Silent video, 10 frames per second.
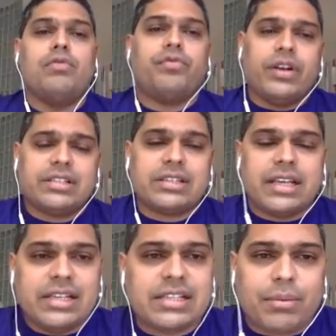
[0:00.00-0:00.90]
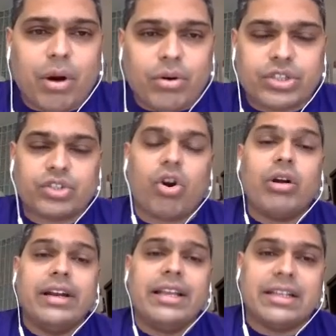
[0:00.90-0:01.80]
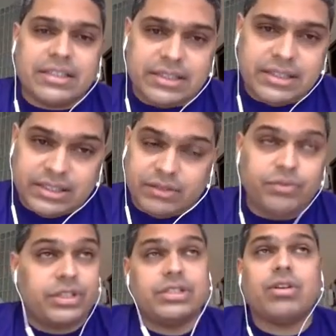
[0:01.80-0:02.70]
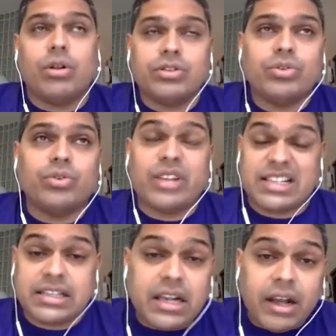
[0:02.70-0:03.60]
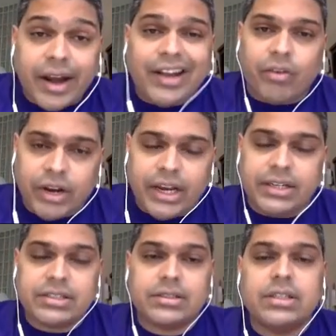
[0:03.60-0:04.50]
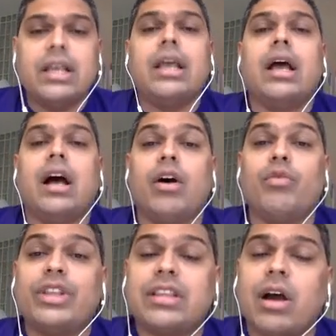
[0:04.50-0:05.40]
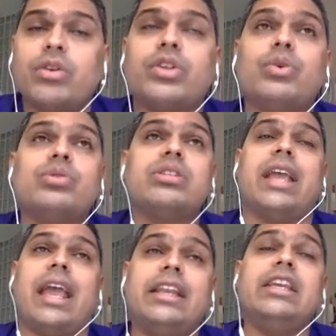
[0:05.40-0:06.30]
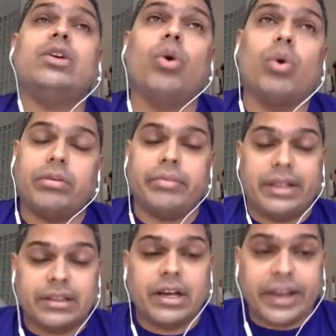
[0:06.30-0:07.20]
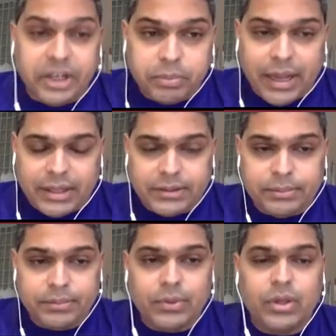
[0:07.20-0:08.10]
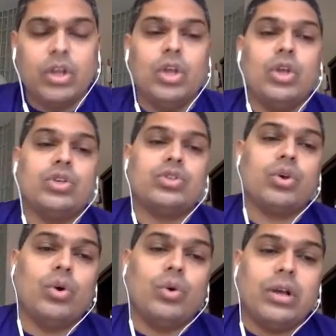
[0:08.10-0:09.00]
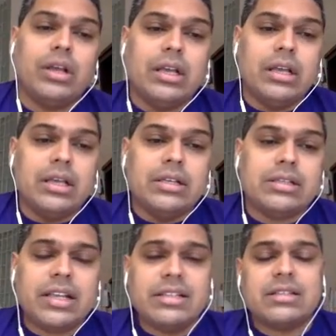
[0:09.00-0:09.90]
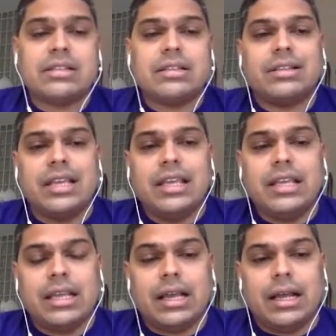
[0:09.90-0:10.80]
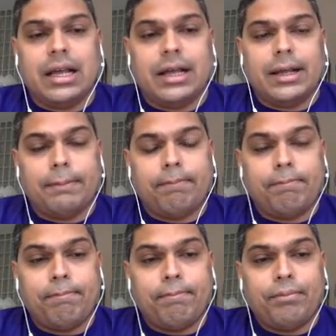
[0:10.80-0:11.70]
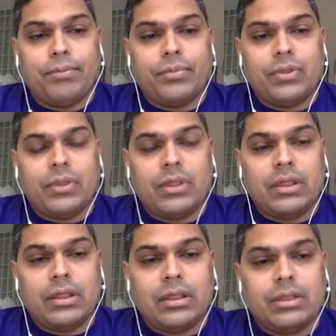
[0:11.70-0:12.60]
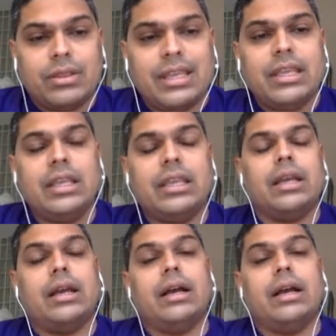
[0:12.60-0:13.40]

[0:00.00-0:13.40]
First is about strongly consistent, which is also known as correct reads uh, without using any quorum in the read path. So since the uh, the